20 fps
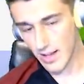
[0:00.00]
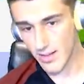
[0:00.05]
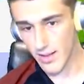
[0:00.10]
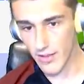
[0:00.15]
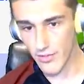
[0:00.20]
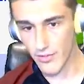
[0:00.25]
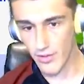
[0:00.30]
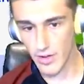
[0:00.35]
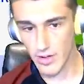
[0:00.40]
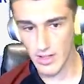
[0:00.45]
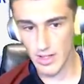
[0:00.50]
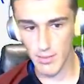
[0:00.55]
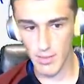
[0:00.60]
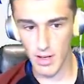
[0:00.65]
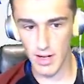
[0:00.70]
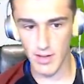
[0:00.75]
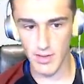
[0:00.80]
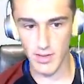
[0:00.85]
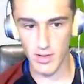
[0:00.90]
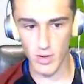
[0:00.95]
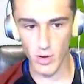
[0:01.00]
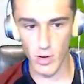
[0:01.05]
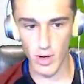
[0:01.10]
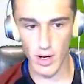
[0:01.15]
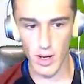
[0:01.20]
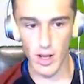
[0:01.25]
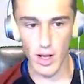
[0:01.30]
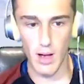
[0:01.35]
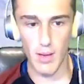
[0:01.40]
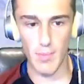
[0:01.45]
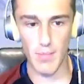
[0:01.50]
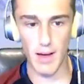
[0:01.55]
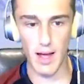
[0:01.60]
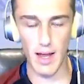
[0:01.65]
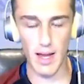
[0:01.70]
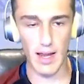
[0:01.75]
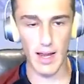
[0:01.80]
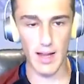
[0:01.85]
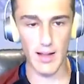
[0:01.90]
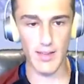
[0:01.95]
like 15 minutes to do it, but
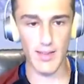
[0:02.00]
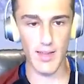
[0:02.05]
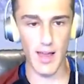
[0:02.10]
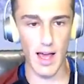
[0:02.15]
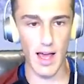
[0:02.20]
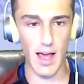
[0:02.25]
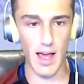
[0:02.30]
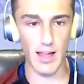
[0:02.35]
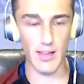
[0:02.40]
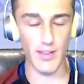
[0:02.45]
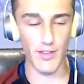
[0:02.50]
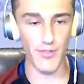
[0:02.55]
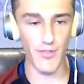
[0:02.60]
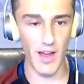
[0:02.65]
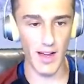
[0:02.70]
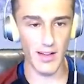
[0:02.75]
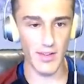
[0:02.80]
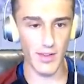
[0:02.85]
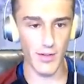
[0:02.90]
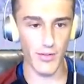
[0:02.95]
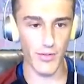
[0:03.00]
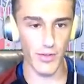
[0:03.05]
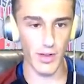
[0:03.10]
it's uh, it's effective.